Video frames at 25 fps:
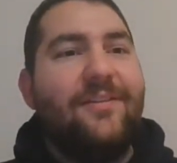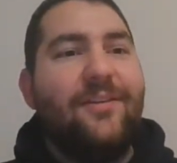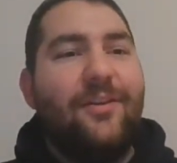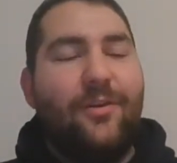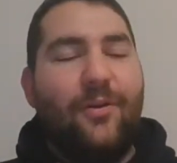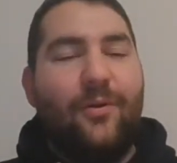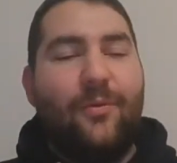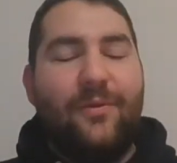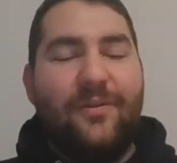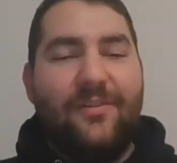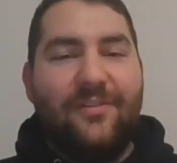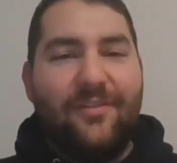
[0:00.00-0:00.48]

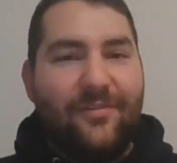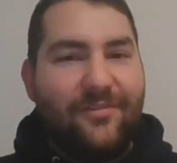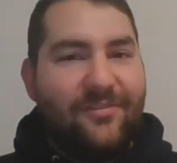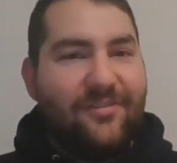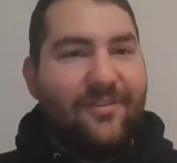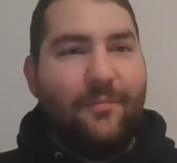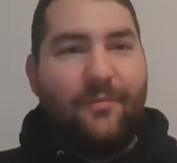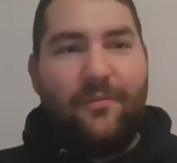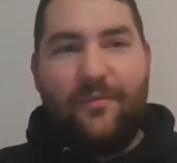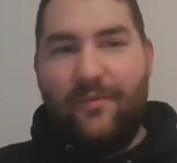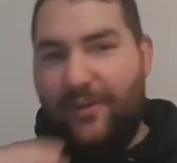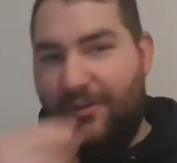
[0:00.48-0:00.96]
until
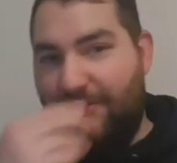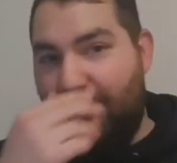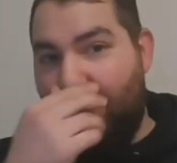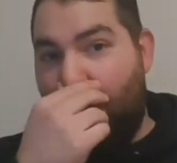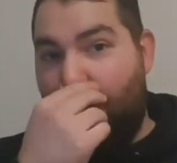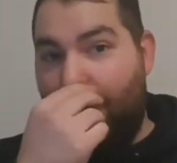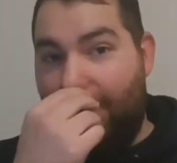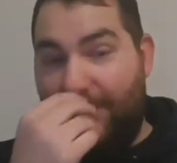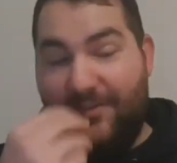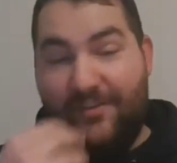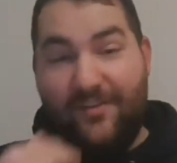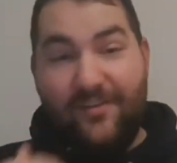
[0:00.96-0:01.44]
some of these
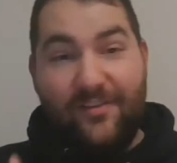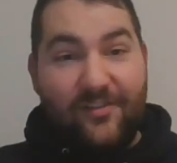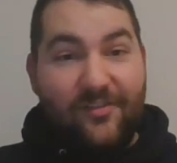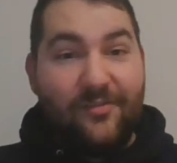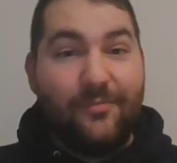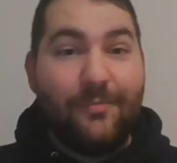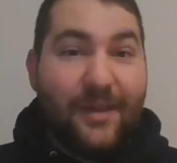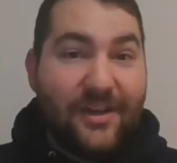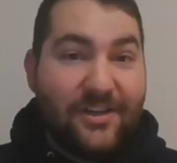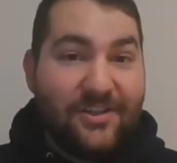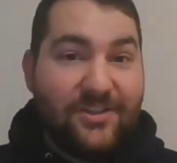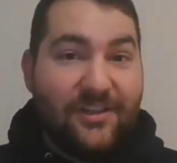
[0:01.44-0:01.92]
moments, and
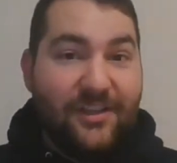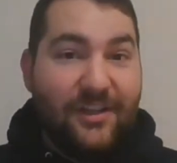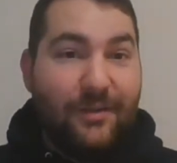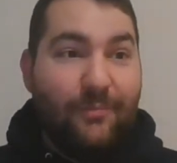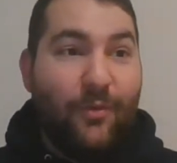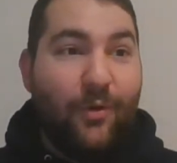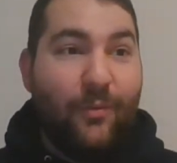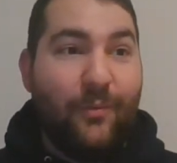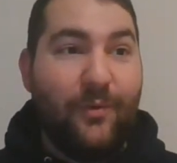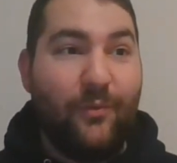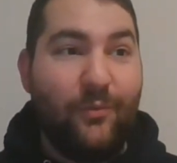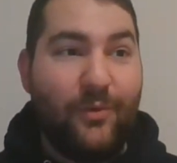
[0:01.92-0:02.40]
especially a
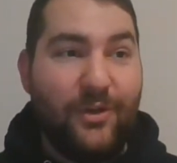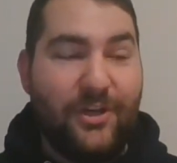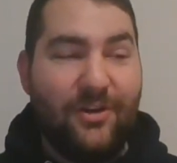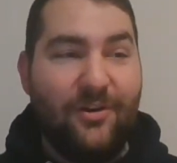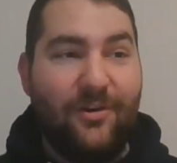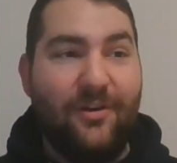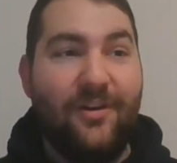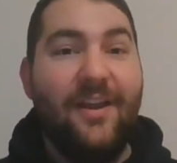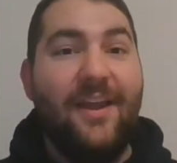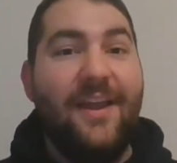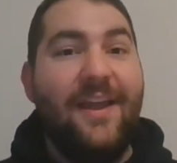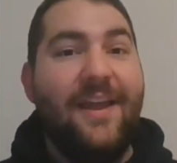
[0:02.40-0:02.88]
moment when
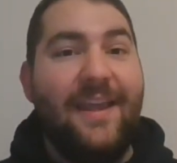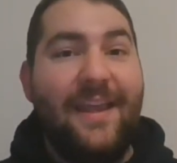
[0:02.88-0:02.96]
you're